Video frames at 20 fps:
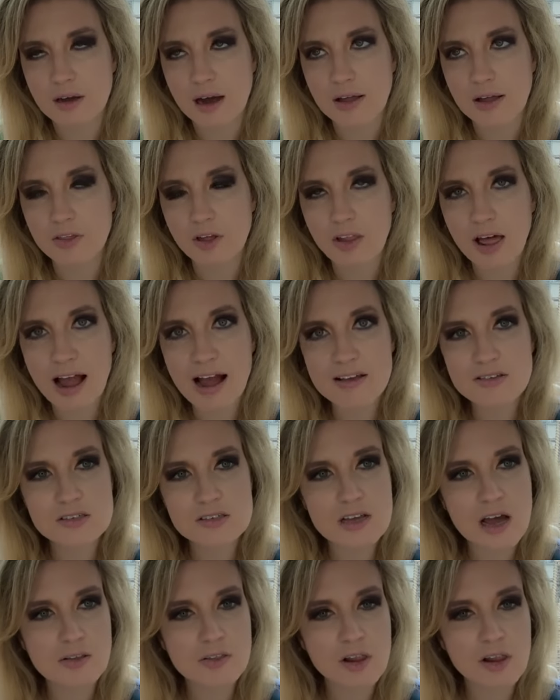the
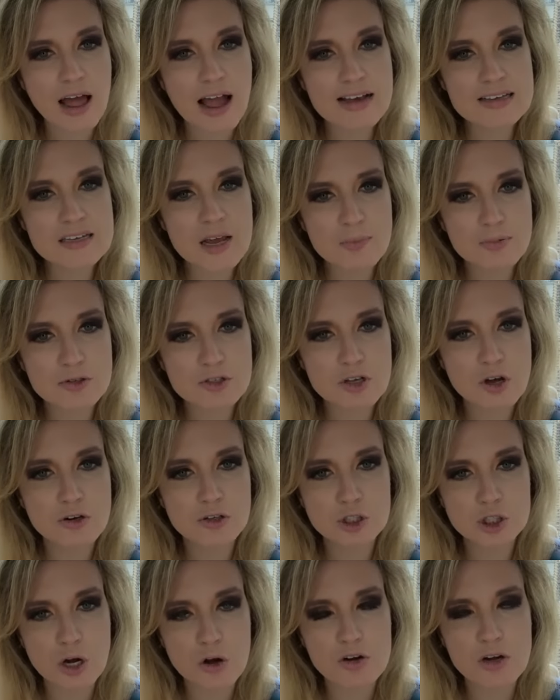last the last episode
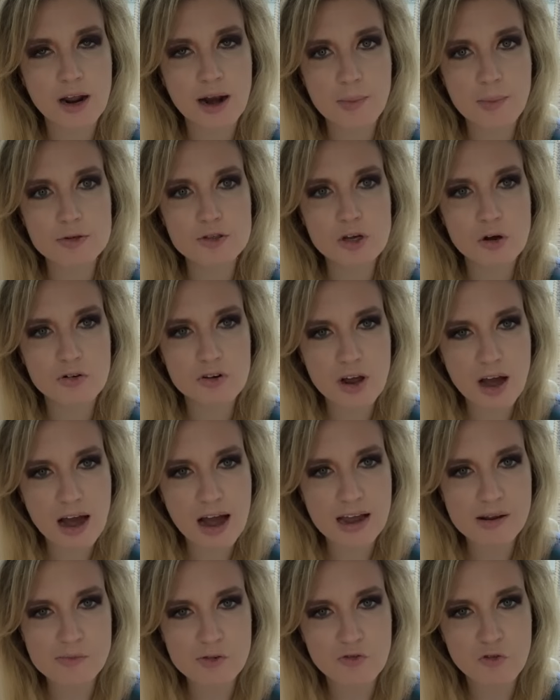of Shogun, episode
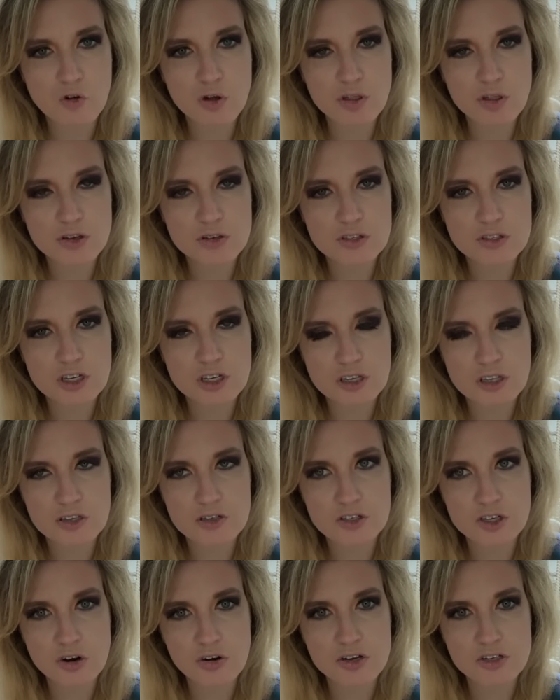nine, before the, the
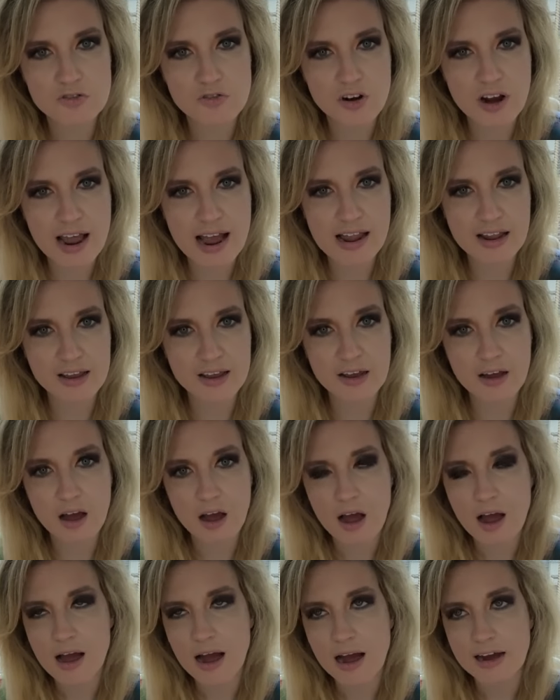series finale,
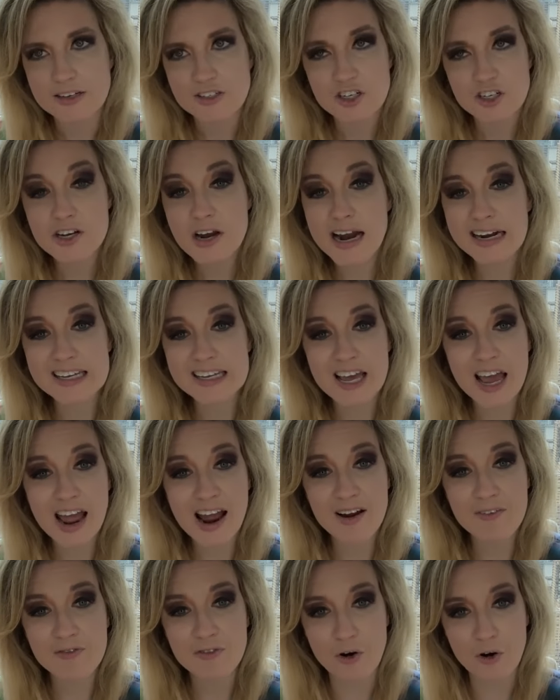I did not
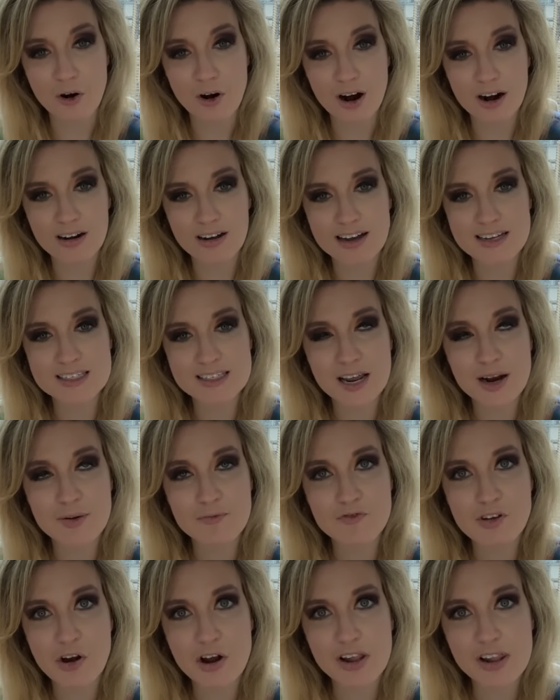care for. I stayed
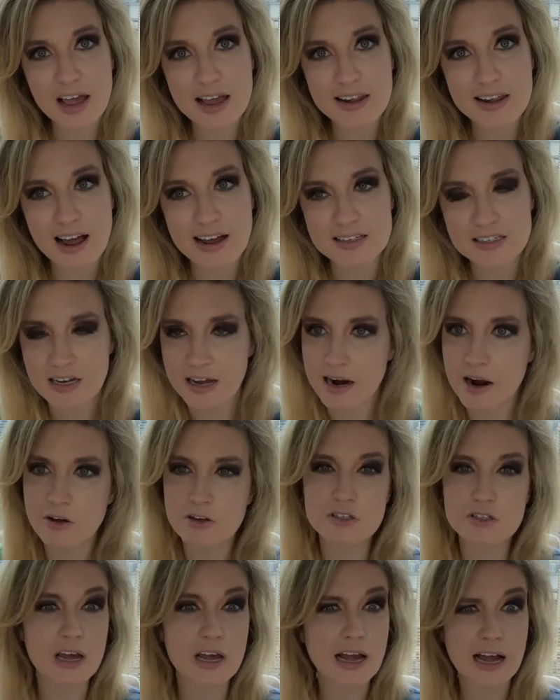up very late last night. I
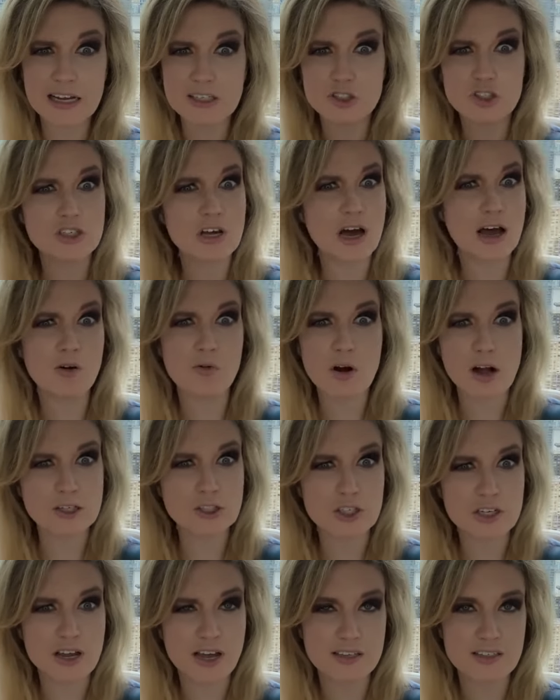was like, I just gotta
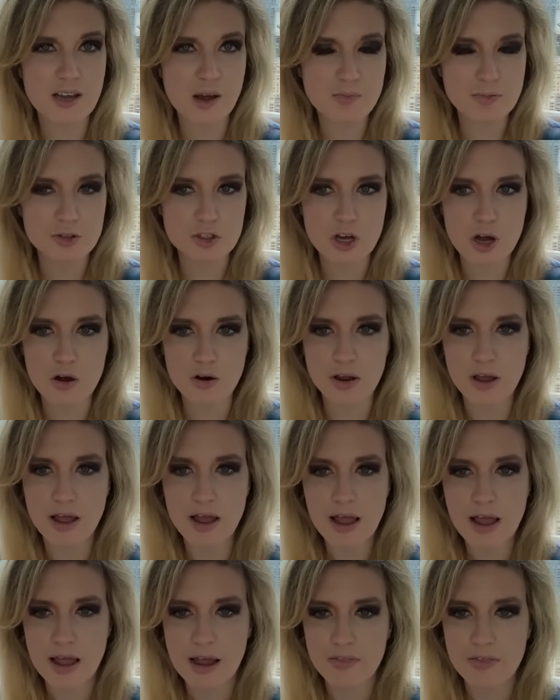watch the next episode,
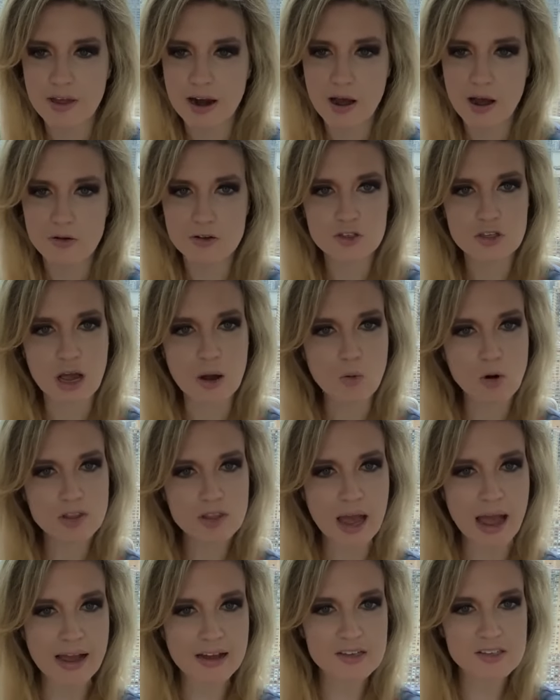and then I was like, what
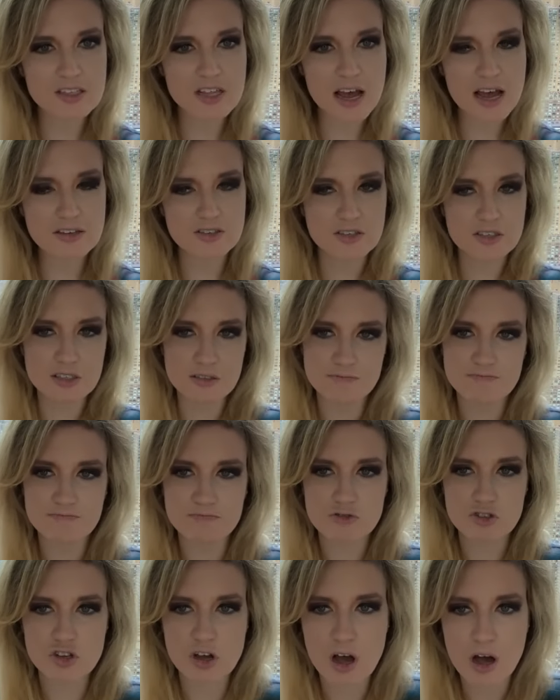the heck is this?
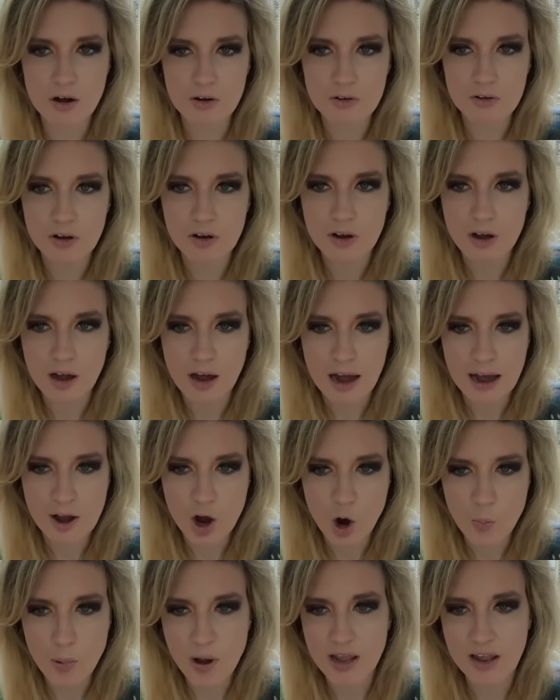So I
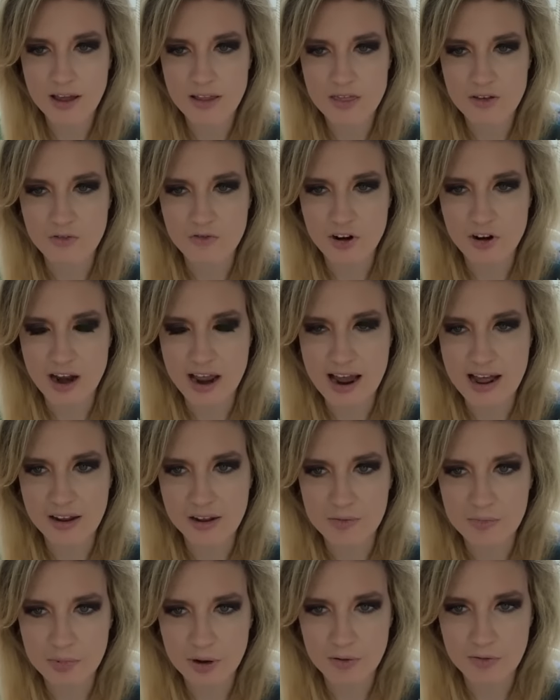hope I like the
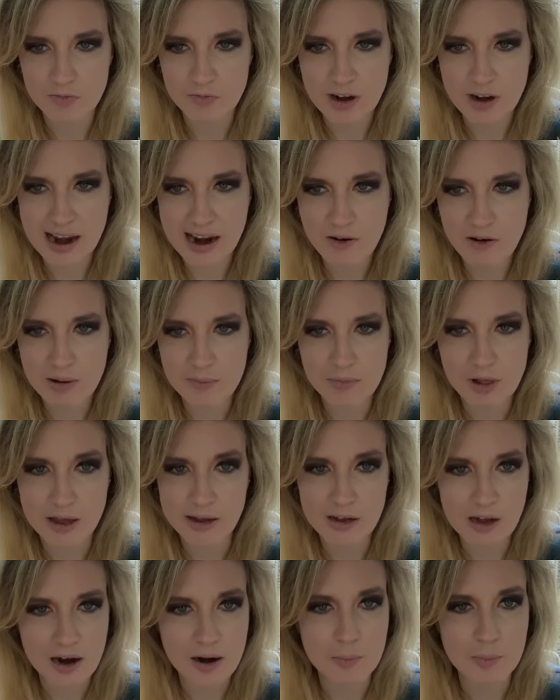finale, but now I'm
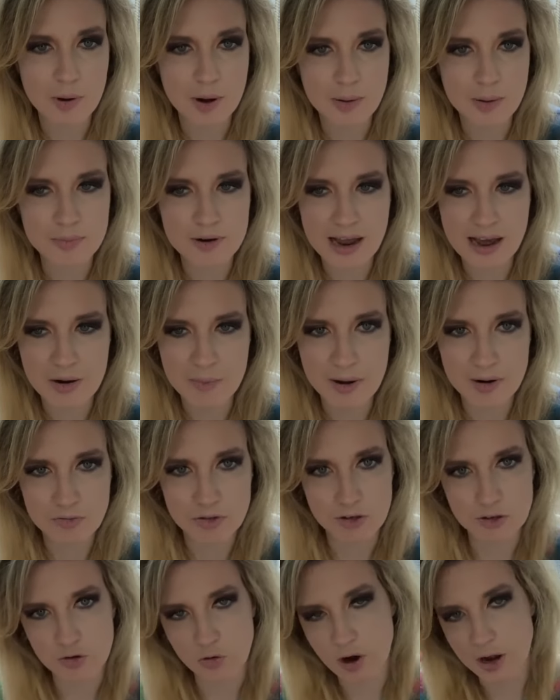like kind of bummed out about
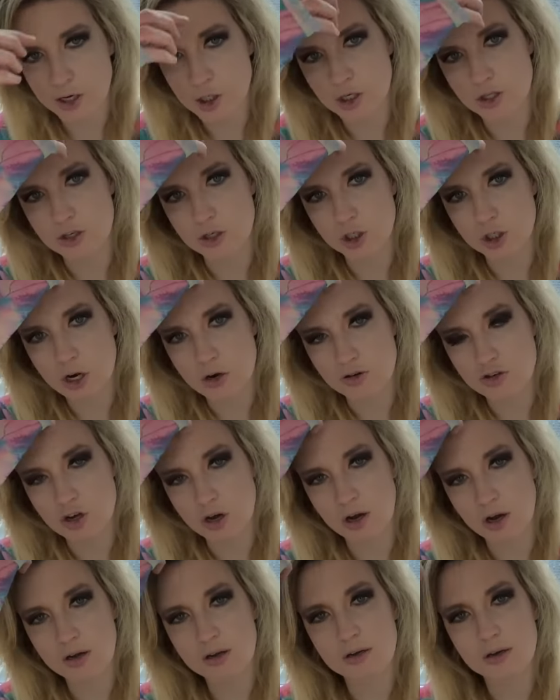the direction the show
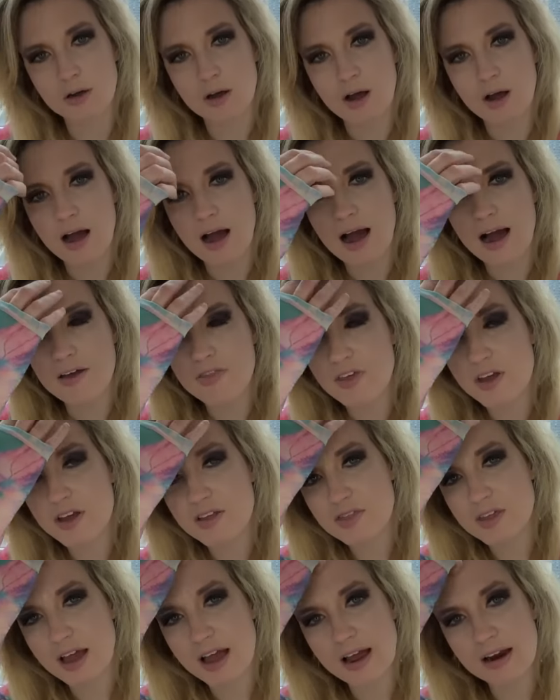took. I
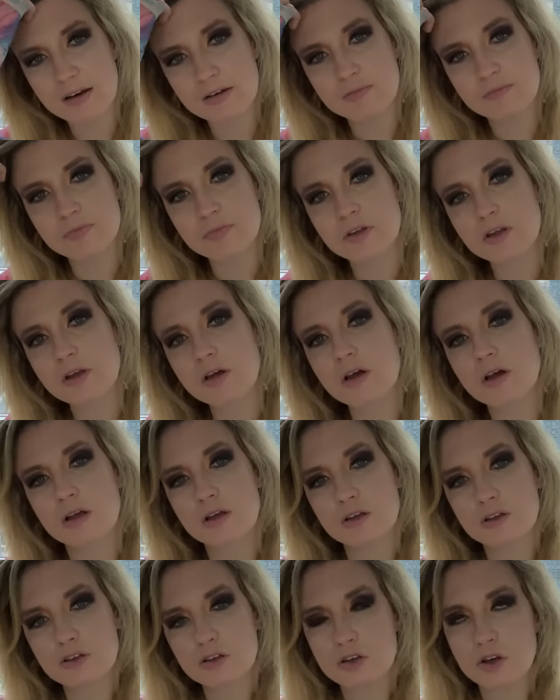think that
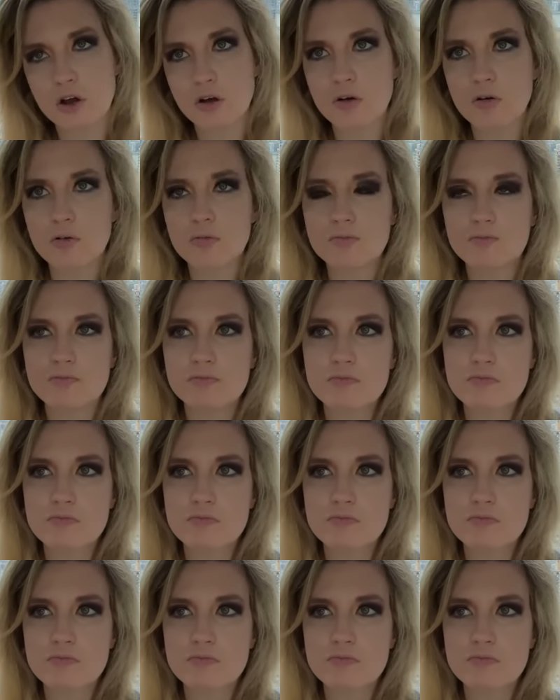you know.